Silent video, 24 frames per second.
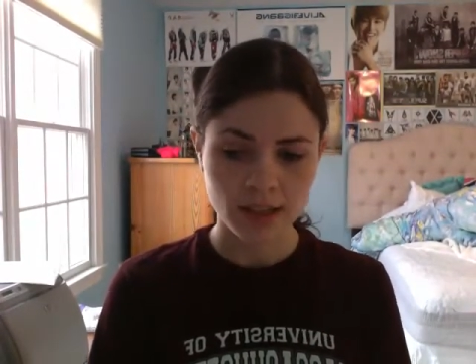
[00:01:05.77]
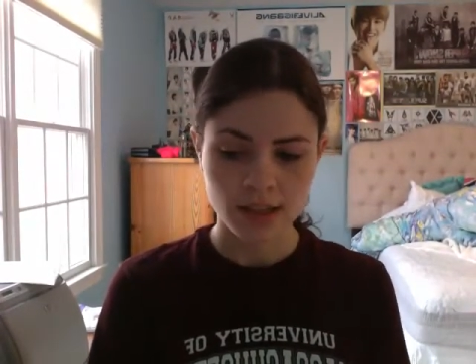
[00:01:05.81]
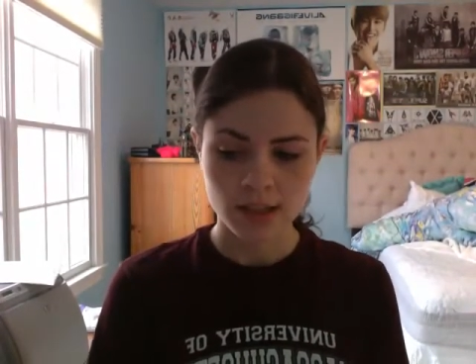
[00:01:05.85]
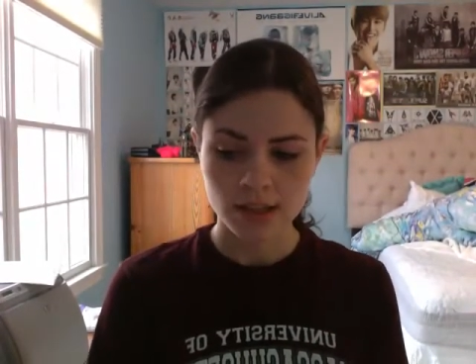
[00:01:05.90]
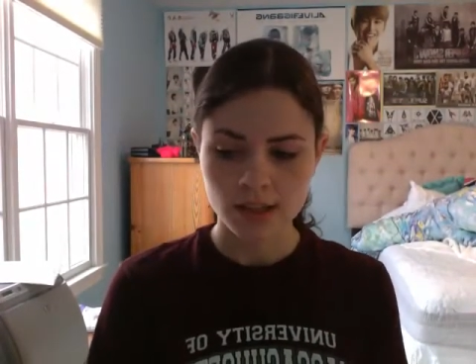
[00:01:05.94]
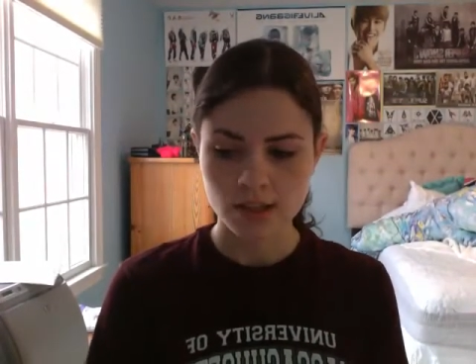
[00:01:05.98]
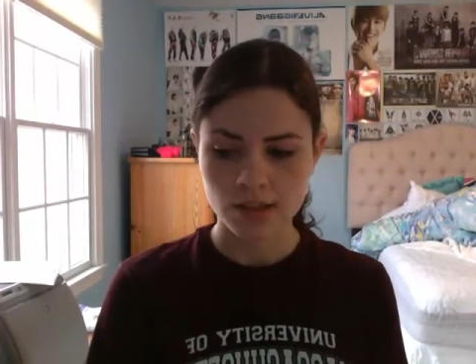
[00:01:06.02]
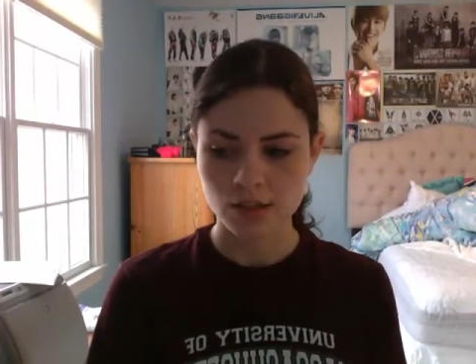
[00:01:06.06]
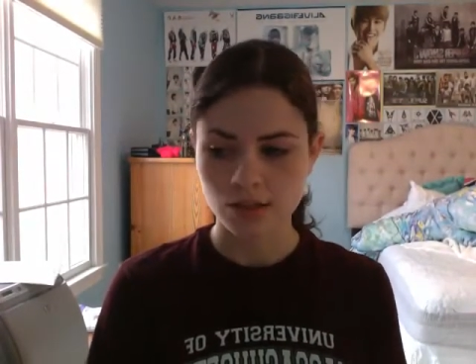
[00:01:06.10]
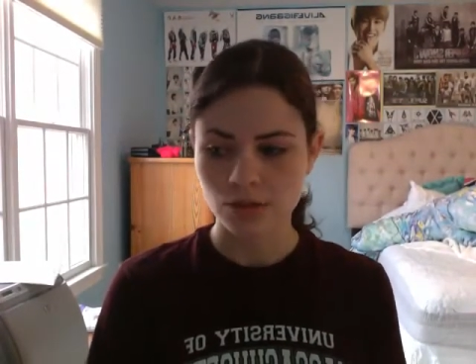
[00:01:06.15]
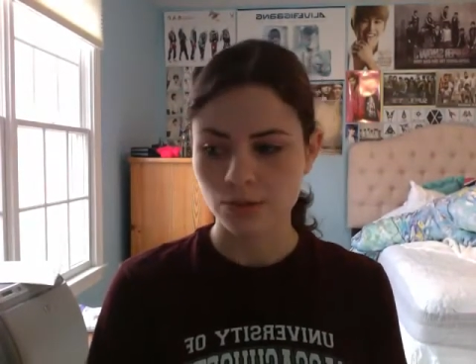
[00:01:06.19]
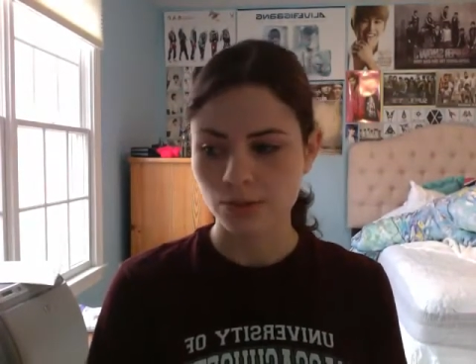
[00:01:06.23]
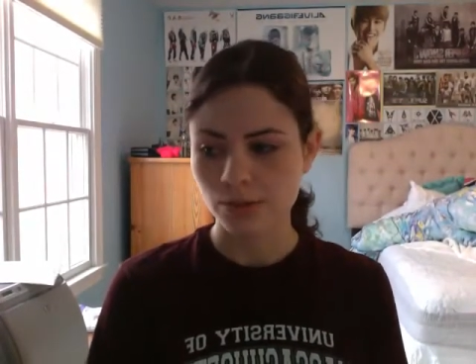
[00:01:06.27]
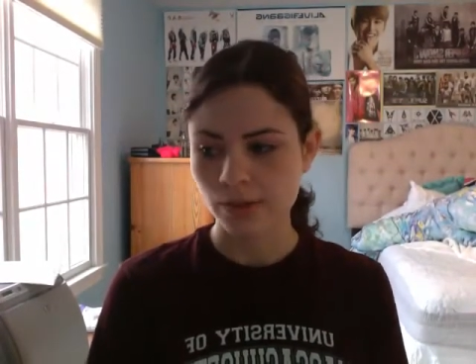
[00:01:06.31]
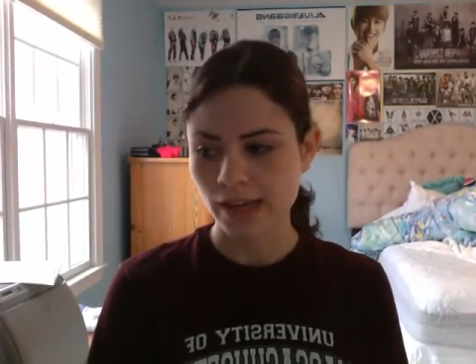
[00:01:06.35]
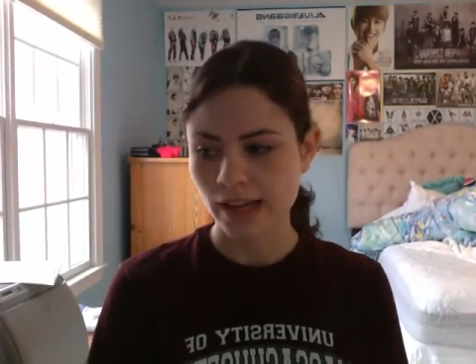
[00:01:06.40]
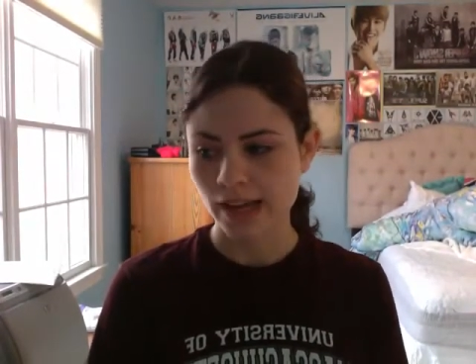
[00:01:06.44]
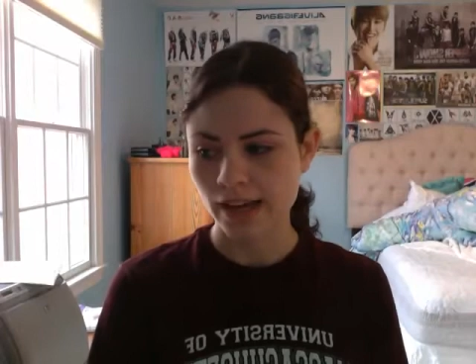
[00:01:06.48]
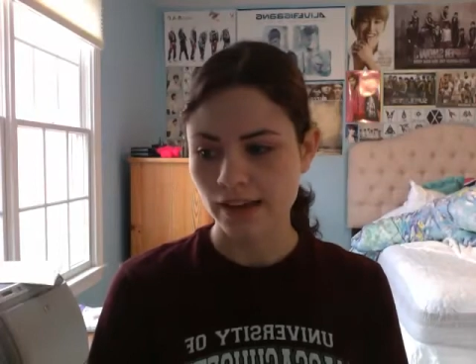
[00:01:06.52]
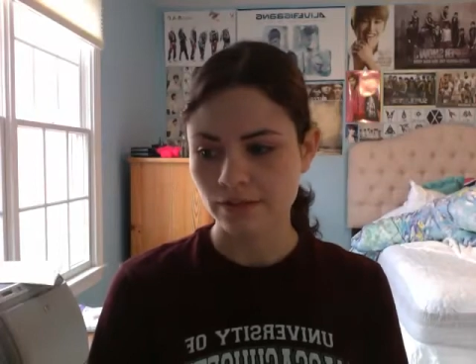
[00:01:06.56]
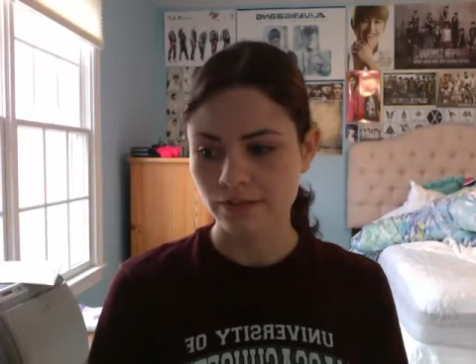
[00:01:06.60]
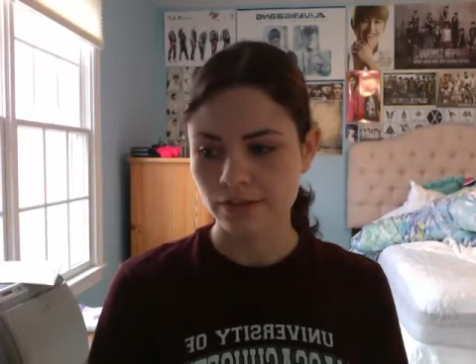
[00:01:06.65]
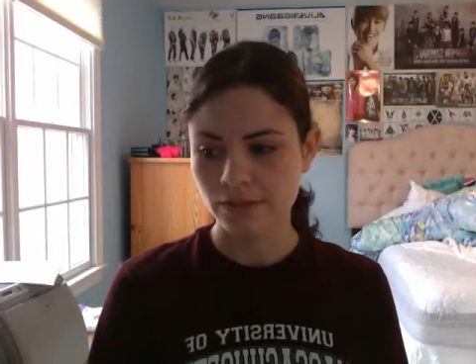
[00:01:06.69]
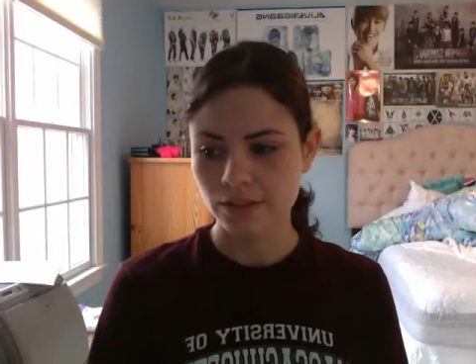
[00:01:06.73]
so
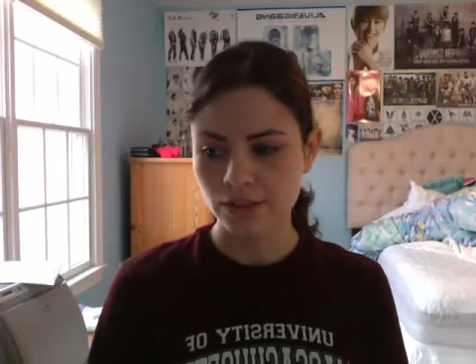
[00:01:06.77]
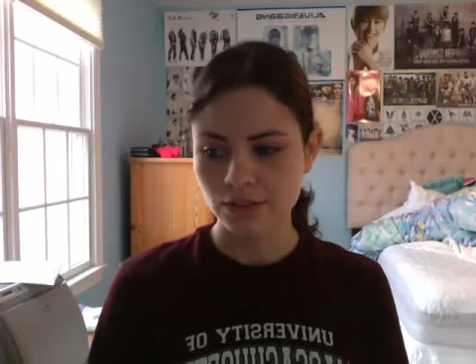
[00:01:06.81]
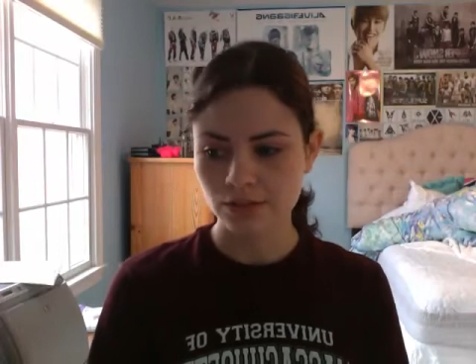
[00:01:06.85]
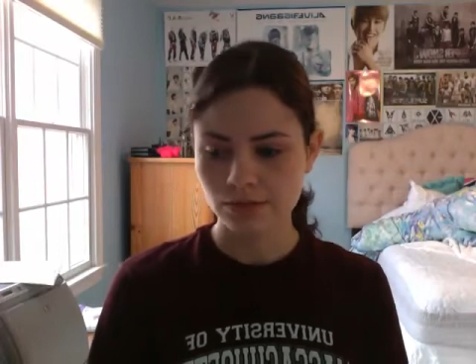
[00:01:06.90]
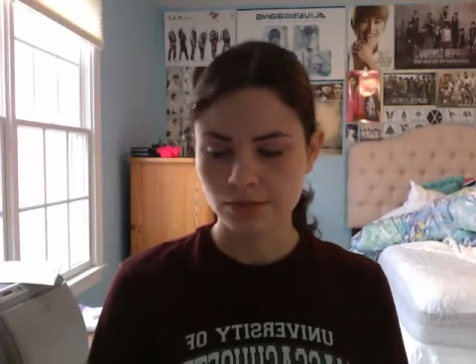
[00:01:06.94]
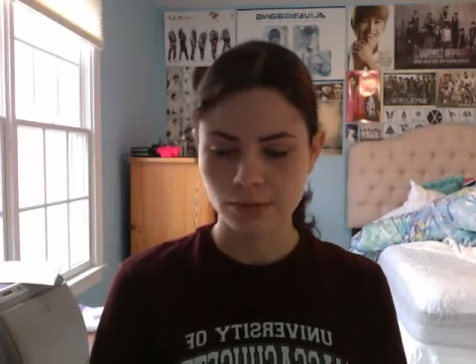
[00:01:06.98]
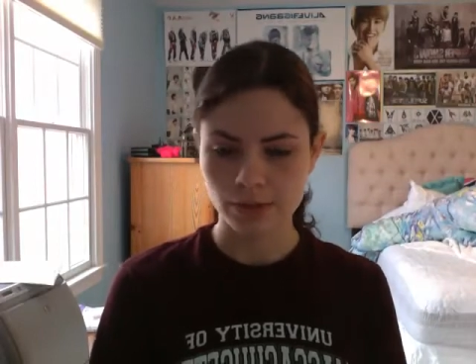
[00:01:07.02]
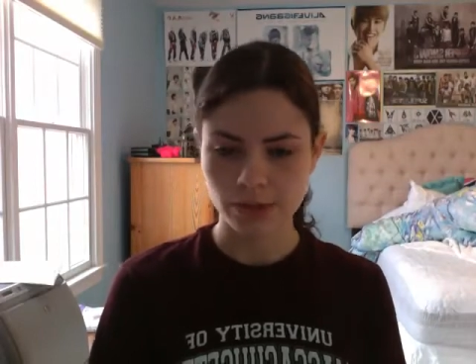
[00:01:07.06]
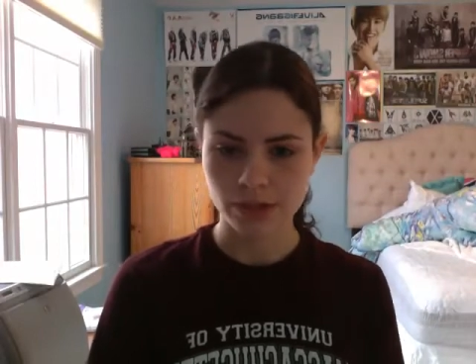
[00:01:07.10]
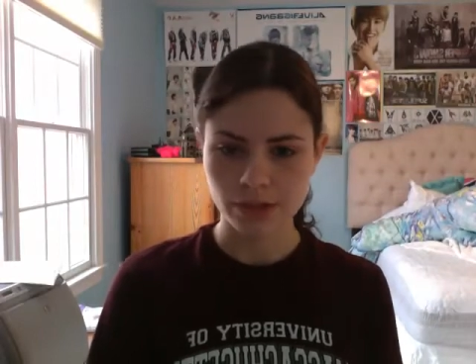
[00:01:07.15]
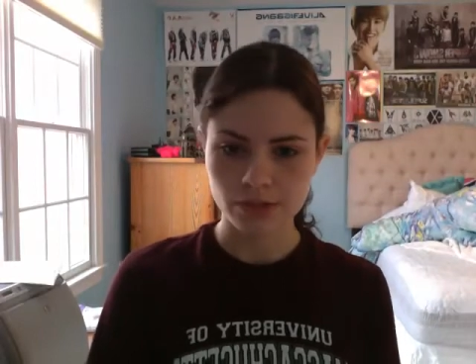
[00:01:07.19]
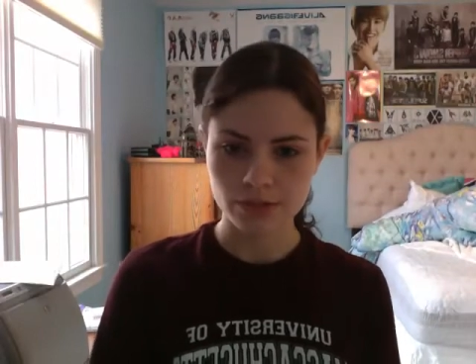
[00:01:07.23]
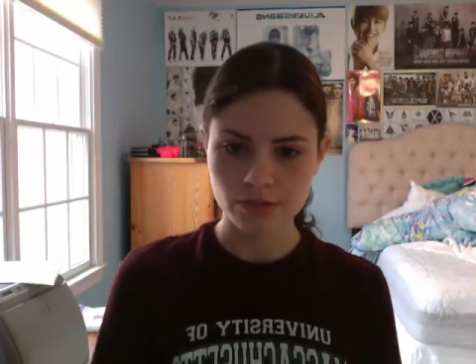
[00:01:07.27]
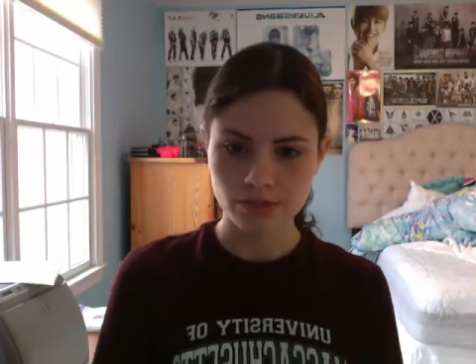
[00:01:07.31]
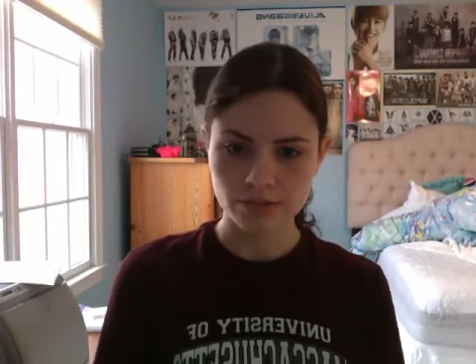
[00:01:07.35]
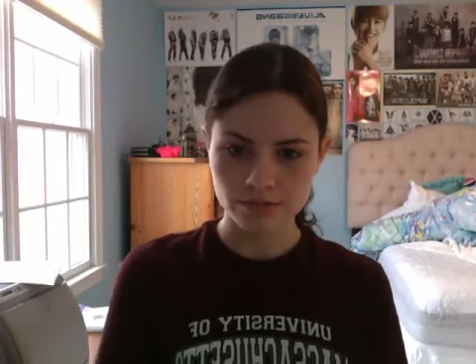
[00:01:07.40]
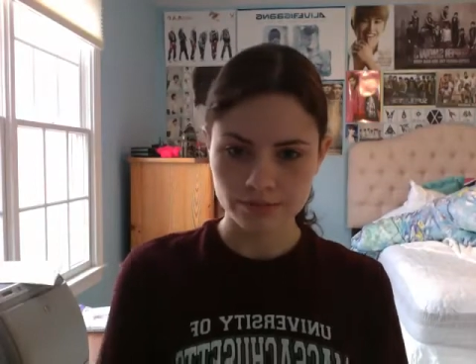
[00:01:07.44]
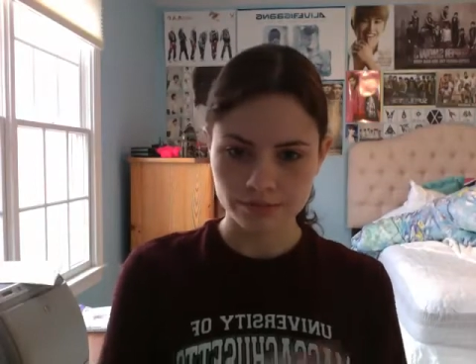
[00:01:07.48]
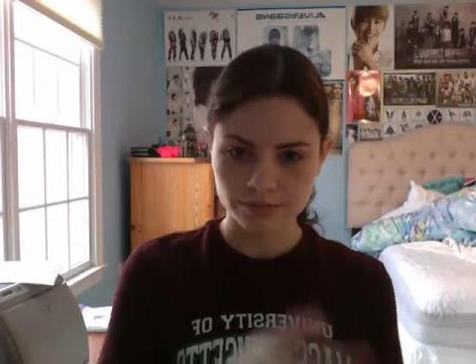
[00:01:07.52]
we